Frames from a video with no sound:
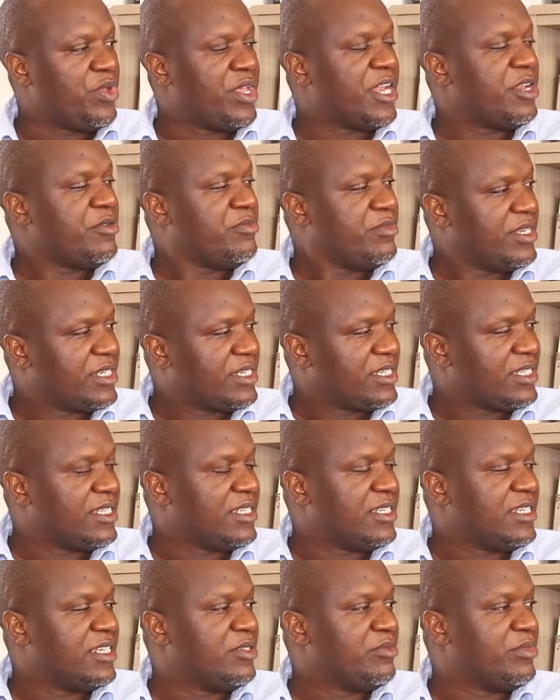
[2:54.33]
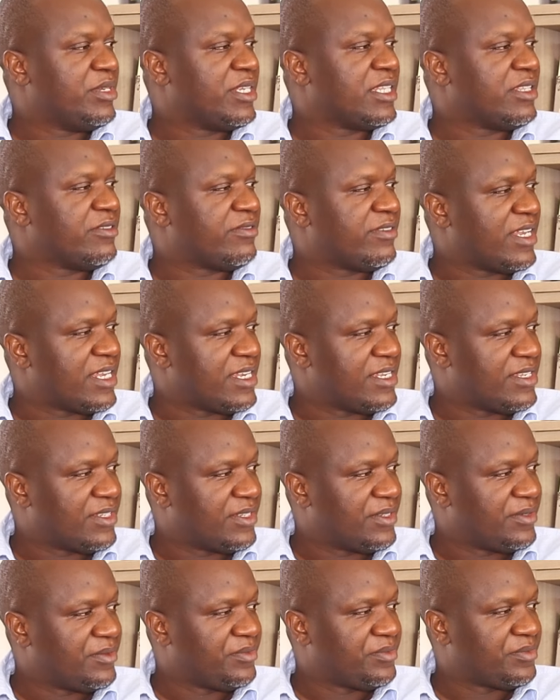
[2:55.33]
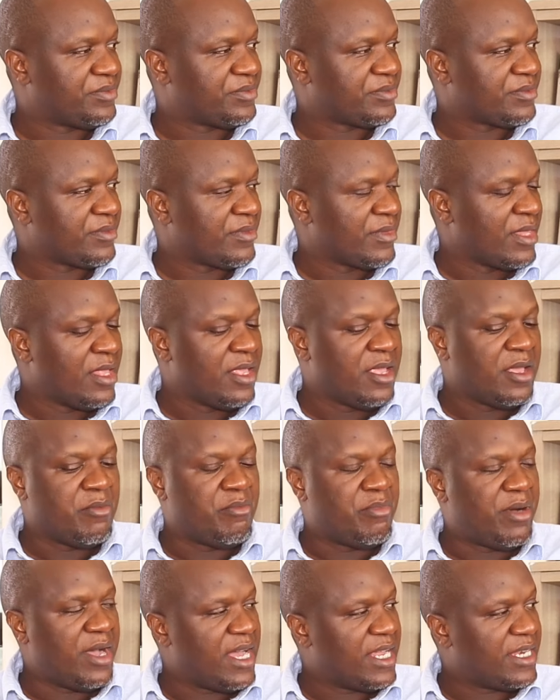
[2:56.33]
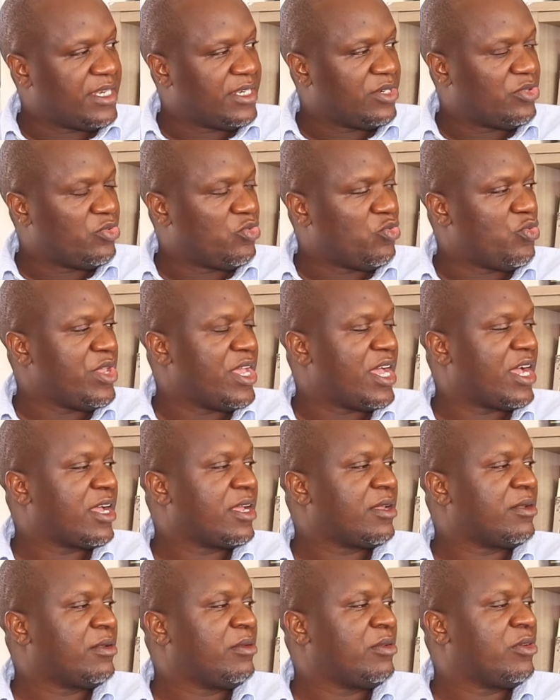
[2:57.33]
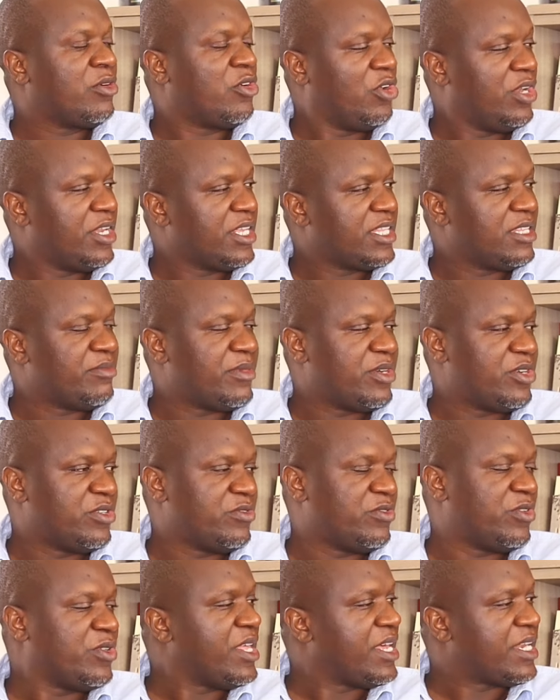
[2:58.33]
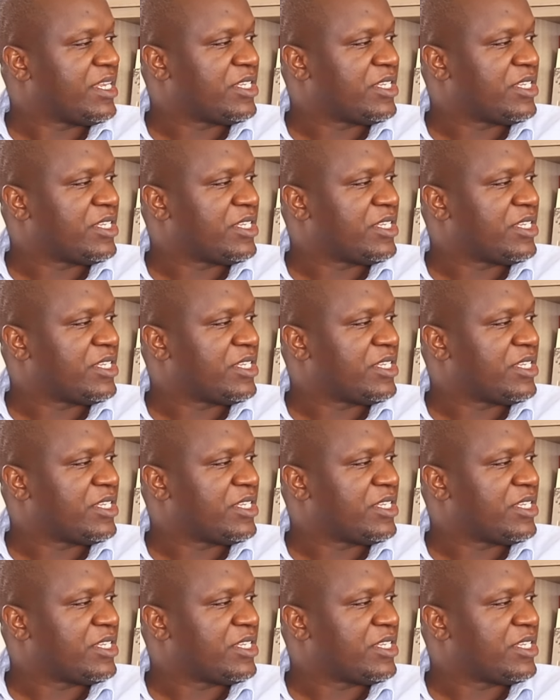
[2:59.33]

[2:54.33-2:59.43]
We admit they did bring the floods. Mm-hmm. But we are calling them out for their